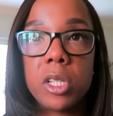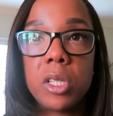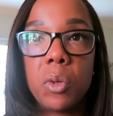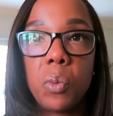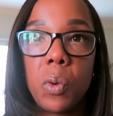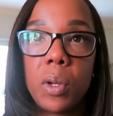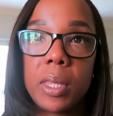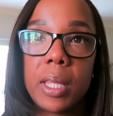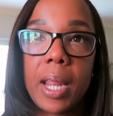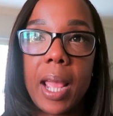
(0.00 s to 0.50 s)
is the
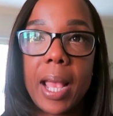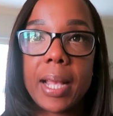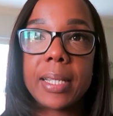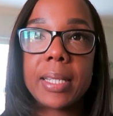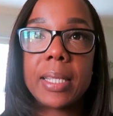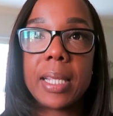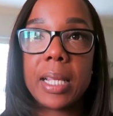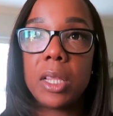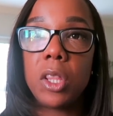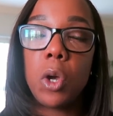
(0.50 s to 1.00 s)
one that
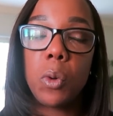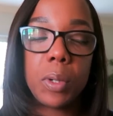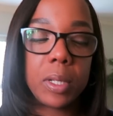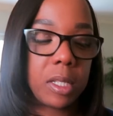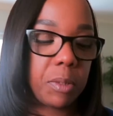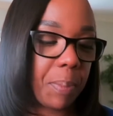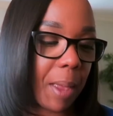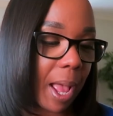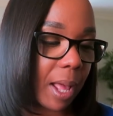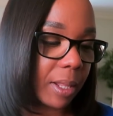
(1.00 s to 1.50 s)
has the
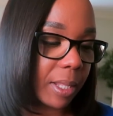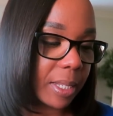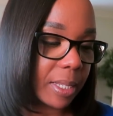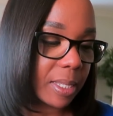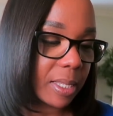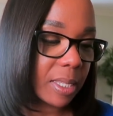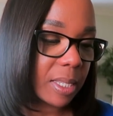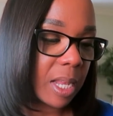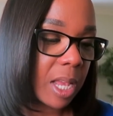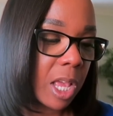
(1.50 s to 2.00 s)
lowest
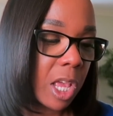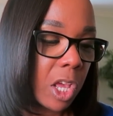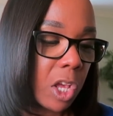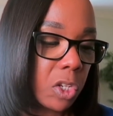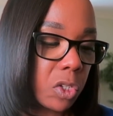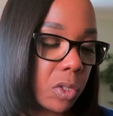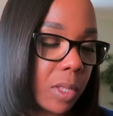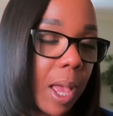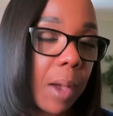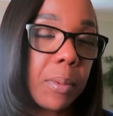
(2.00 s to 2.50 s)
balance.
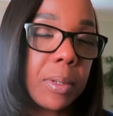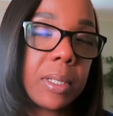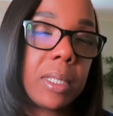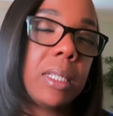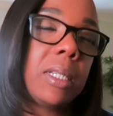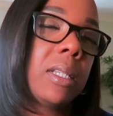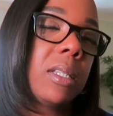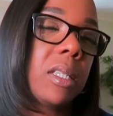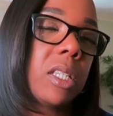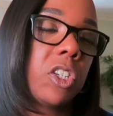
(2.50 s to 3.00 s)
So that was
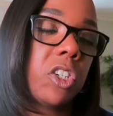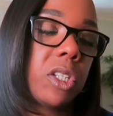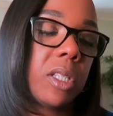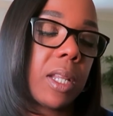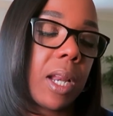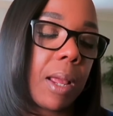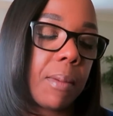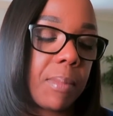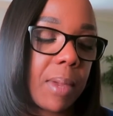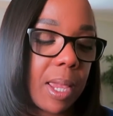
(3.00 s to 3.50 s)
the decision
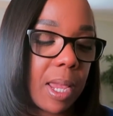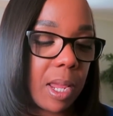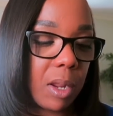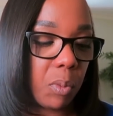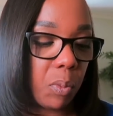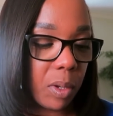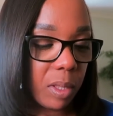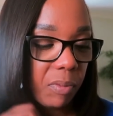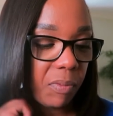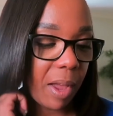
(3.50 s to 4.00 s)
that I
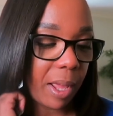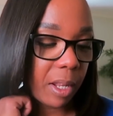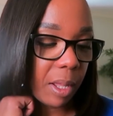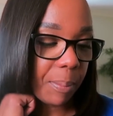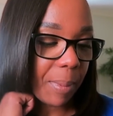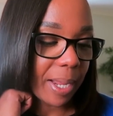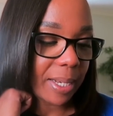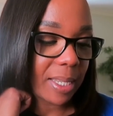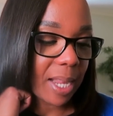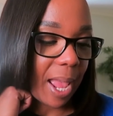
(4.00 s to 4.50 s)
made with filing
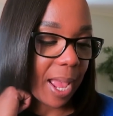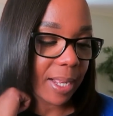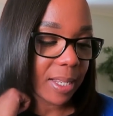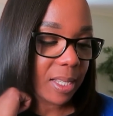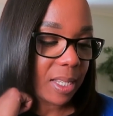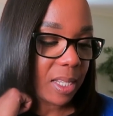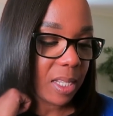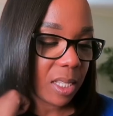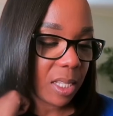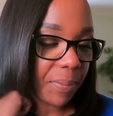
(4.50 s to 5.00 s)
my
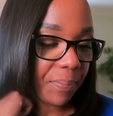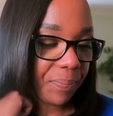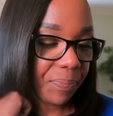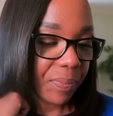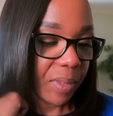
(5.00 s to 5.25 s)
taxes.